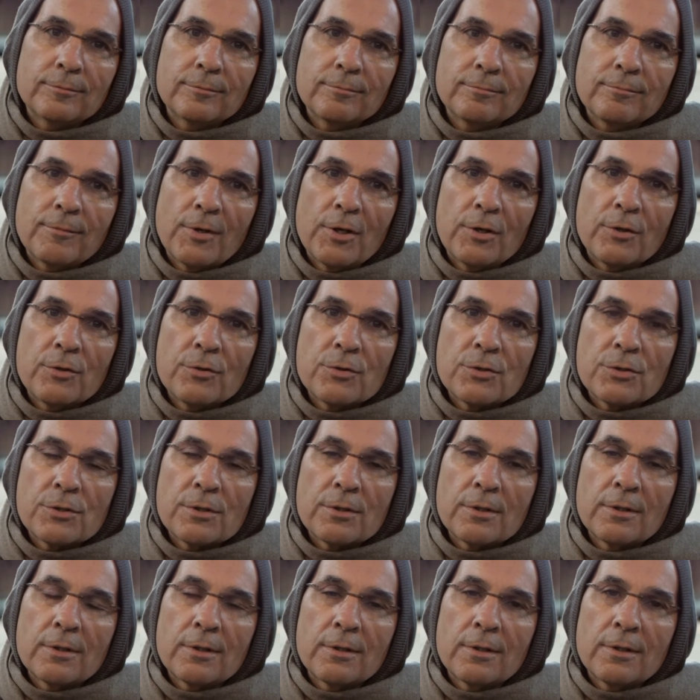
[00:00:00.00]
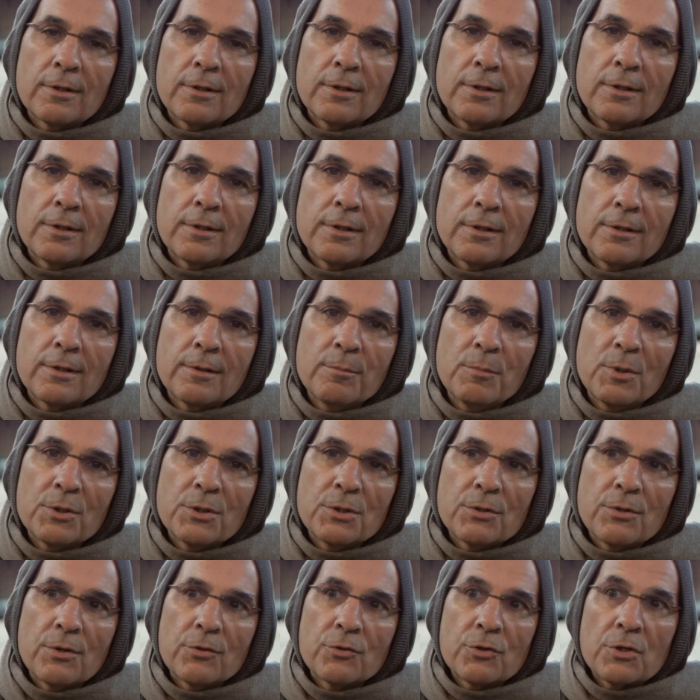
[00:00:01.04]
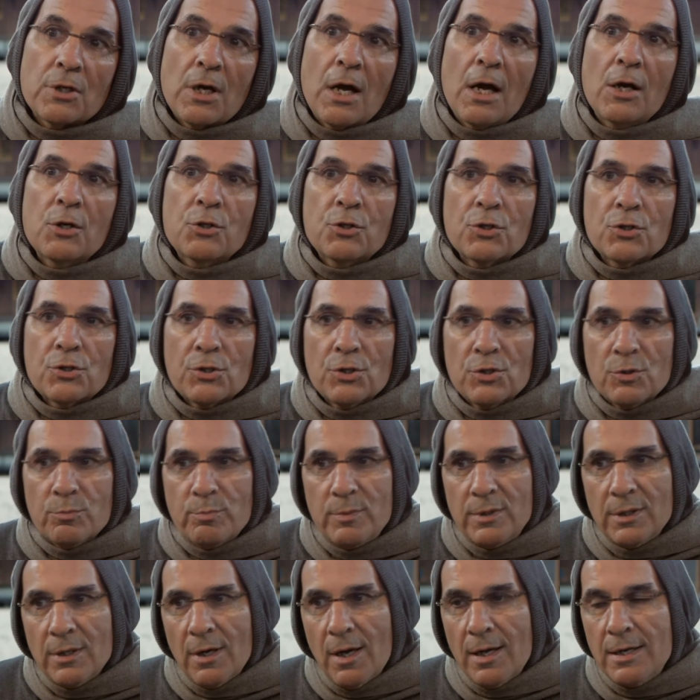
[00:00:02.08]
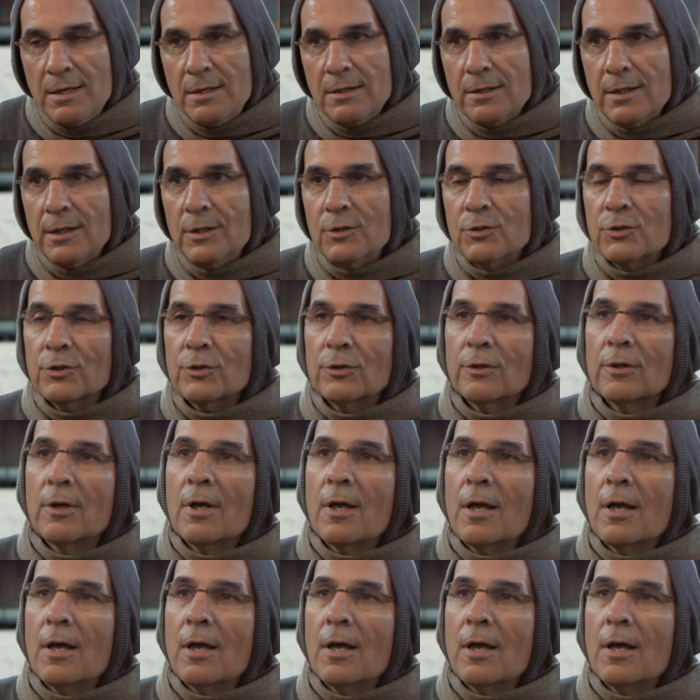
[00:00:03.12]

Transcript: There's, as much as there's consciousness behind nature,